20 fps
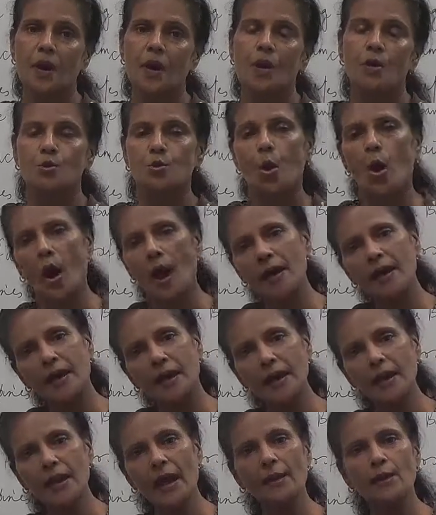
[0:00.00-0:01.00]
So
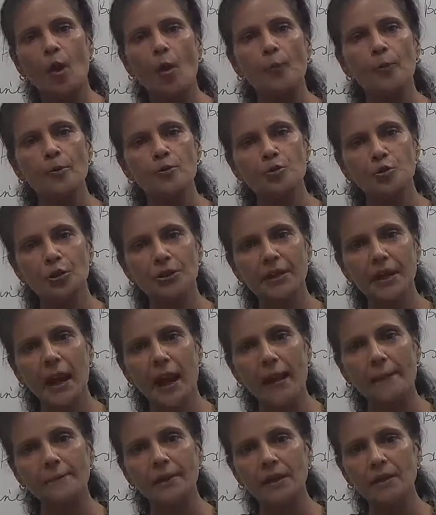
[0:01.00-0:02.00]
again an opportunity
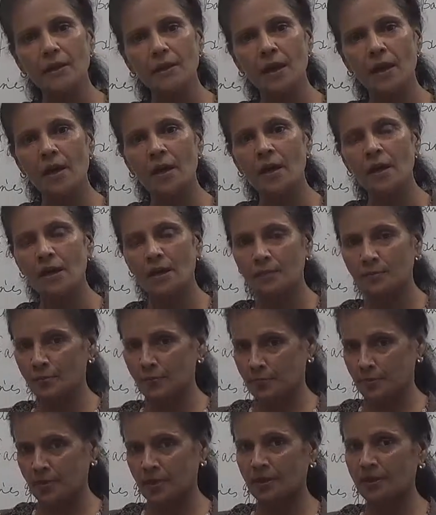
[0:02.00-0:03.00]
have
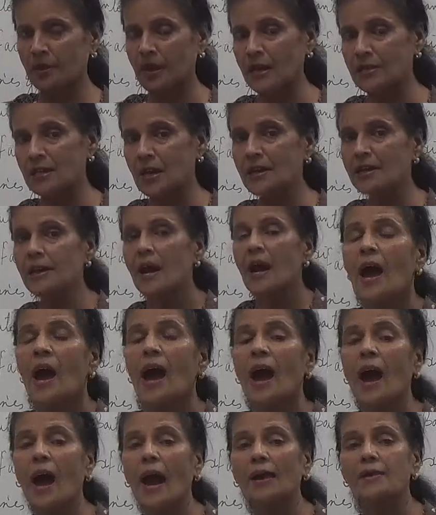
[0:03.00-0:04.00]
been created,
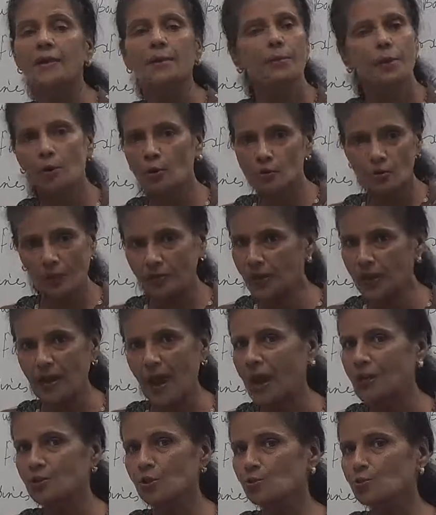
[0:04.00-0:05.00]
and because of the
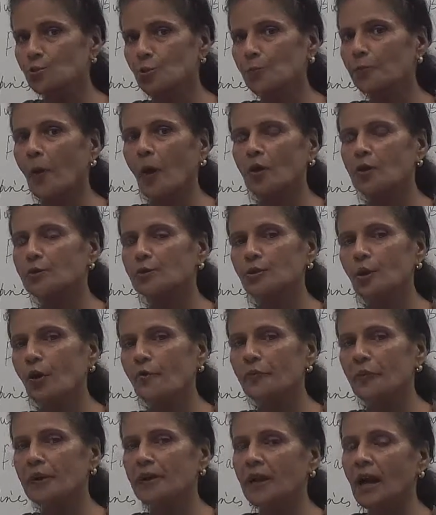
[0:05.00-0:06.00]
National Jute Policy
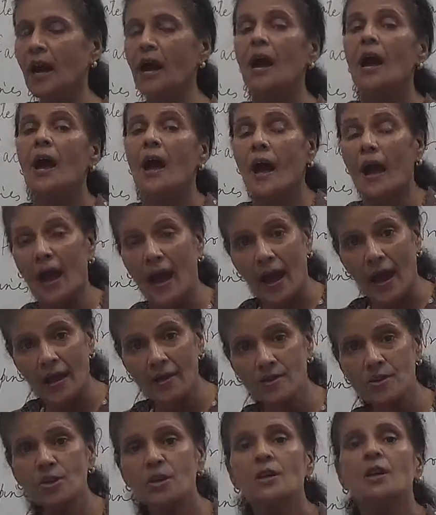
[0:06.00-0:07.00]
of India,
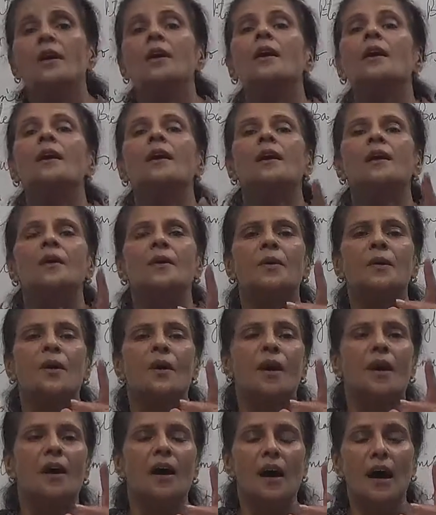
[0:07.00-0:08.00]
and
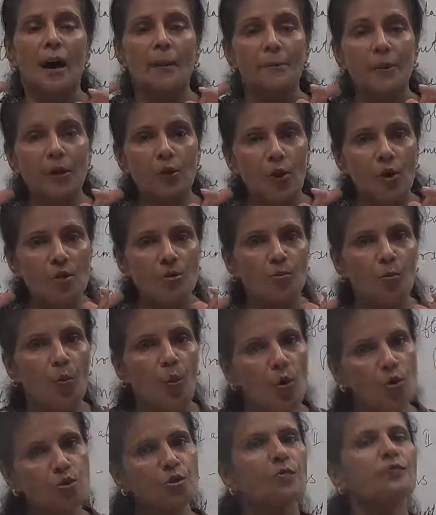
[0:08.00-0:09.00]
because
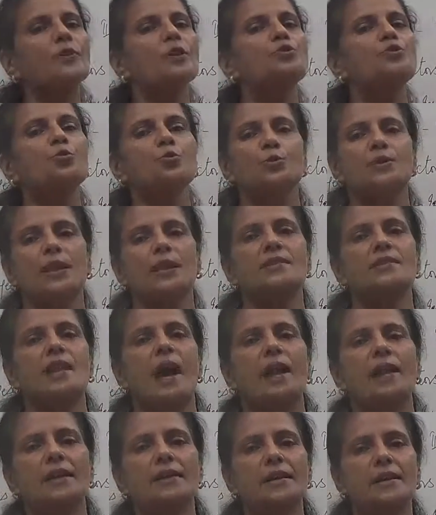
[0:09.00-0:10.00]
most of the jute
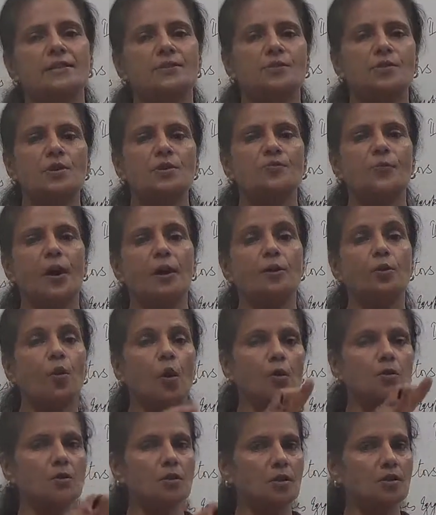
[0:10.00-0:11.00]
textile industries were
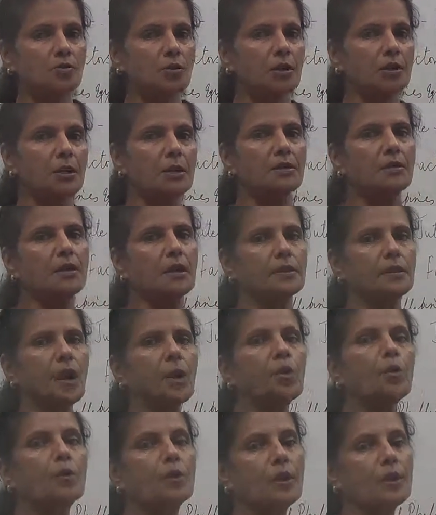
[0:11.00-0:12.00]
concentrated near the
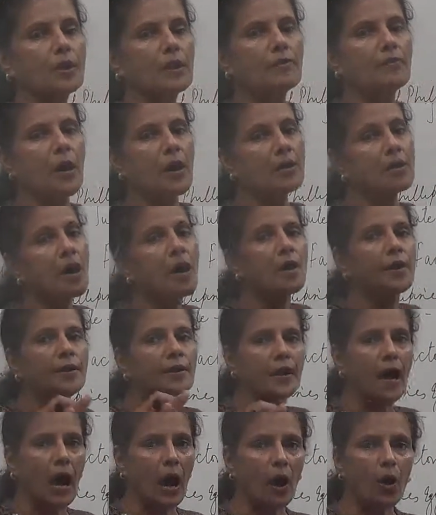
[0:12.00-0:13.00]
Hooghly River,
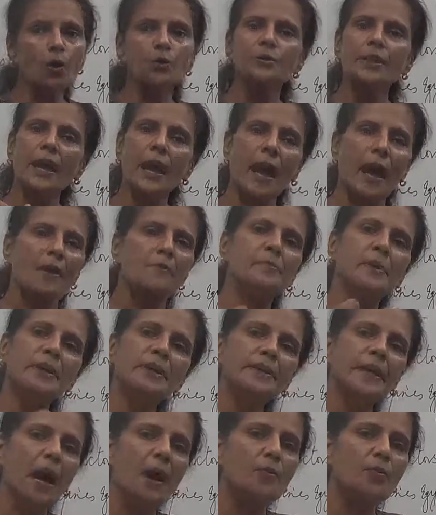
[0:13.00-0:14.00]
now they have
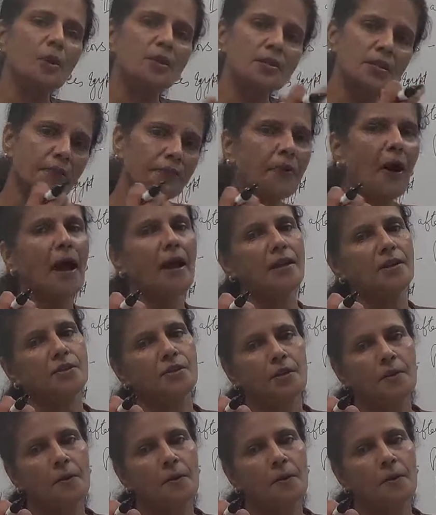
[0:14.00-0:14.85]
been diversified.